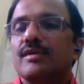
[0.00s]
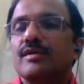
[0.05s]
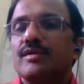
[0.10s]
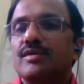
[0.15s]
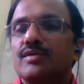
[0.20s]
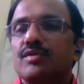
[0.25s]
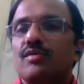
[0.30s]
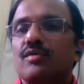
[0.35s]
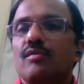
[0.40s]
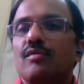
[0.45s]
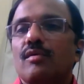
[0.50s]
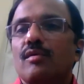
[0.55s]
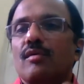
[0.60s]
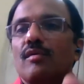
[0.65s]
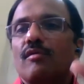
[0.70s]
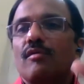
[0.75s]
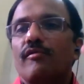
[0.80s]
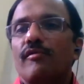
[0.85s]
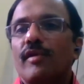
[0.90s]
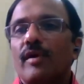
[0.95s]
So
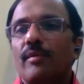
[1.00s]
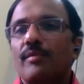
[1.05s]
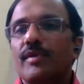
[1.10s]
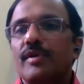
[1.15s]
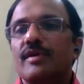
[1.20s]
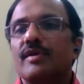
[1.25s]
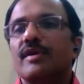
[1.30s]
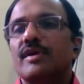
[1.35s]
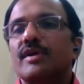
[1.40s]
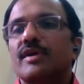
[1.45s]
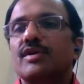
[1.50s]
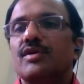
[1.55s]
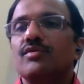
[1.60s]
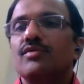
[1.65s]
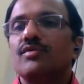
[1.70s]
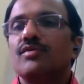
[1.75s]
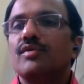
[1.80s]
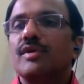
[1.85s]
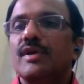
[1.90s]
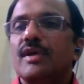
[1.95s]
from here to
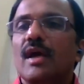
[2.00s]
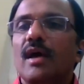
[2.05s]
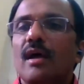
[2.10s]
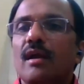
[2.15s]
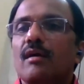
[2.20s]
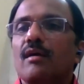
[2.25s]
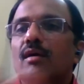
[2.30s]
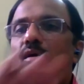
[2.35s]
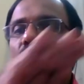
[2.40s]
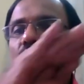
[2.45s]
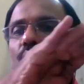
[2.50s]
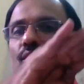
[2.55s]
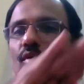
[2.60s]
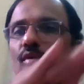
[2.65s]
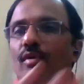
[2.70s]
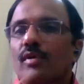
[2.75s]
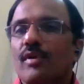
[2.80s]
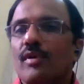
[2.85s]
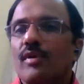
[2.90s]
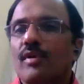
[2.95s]
here,
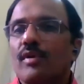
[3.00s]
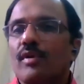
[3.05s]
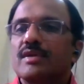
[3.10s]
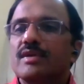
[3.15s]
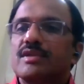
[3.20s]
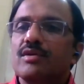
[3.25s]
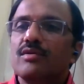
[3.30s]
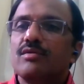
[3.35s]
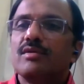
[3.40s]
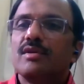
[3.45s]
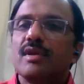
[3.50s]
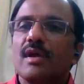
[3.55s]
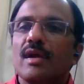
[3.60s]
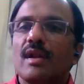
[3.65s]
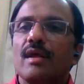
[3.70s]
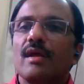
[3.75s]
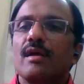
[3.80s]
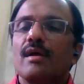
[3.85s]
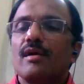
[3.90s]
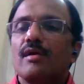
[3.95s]
progressive
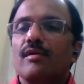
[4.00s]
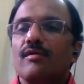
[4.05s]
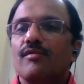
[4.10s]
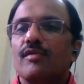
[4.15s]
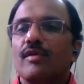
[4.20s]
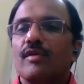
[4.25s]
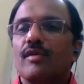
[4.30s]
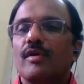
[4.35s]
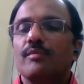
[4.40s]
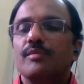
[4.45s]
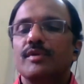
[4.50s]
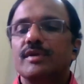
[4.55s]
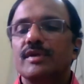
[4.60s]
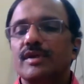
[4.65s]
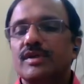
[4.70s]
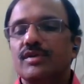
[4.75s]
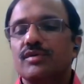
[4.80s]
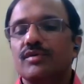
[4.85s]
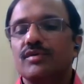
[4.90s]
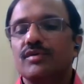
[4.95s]
theory. From here
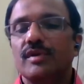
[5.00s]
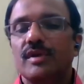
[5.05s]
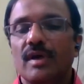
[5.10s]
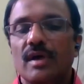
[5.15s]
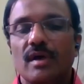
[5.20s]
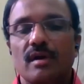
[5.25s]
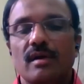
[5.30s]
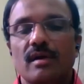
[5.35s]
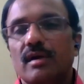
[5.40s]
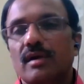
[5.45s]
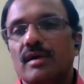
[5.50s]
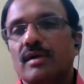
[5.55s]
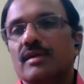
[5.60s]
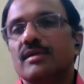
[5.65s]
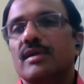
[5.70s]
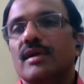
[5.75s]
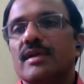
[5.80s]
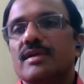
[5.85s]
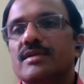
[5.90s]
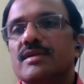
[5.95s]
to here, that
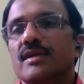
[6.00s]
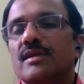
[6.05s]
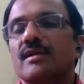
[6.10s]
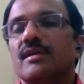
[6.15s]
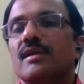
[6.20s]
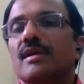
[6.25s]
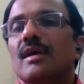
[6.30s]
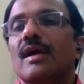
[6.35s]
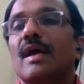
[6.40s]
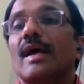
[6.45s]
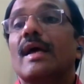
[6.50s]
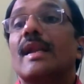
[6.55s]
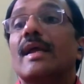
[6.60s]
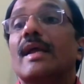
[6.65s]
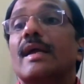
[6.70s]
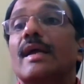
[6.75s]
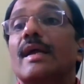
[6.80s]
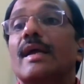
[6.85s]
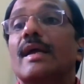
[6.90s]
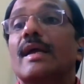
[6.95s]
is in
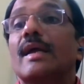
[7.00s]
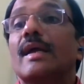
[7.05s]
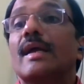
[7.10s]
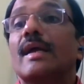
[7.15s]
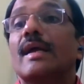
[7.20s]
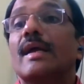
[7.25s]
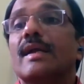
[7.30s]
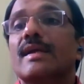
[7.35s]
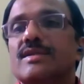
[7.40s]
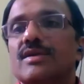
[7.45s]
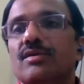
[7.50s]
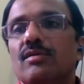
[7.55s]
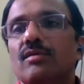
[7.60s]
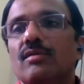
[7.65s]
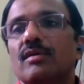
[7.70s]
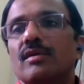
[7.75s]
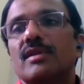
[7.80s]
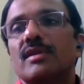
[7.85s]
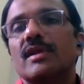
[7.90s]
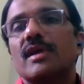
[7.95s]

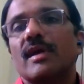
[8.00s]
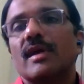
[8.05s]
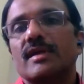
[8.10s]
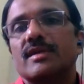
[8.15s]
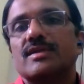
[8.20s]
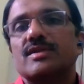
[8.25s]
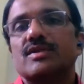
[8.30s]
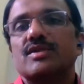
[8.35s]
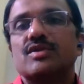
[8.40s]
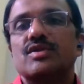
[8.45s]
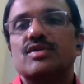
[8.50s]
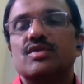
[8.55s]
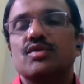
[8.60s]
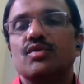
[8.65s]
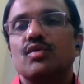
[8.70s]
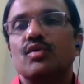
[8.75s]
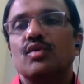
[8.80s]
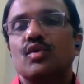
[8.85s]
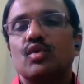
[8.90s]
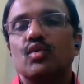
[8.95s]
regressive
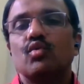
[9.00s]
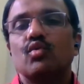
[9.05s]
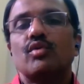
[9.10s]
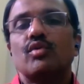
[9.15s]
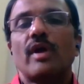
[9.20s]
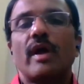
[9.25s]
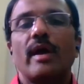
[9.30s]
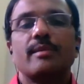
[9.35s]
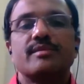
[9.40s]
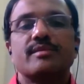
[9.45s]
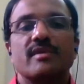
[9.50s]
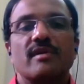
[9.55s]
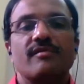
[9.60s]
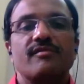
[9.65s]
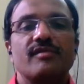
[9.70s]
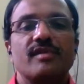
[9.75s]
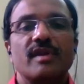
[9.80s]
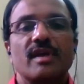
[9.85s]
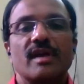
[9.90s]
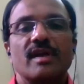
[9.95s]
theories. So two types
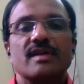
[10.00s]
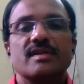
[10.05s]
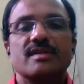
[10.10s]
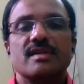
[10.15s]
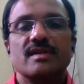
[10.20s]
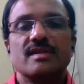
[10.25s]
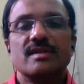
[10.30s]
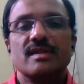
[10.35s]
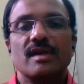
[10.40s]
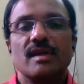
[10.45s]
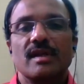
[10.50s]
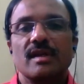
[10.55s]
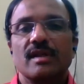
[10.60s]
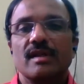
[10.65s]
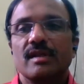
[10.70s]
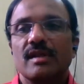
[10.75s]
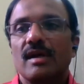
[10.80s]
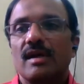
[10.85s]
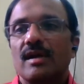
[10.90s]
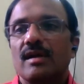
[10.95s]
of theories is there
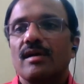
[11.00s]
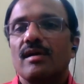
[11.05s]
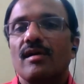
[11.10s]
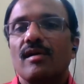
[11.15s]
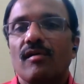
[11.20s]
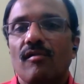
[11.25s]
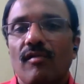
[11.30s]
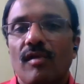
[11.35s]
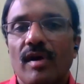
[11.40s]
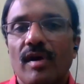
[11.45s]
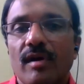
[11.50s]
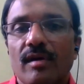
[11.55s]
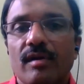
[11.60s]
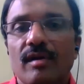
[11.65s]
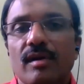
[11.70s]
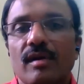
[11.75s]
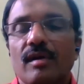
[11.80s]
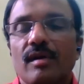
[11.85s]
in that one.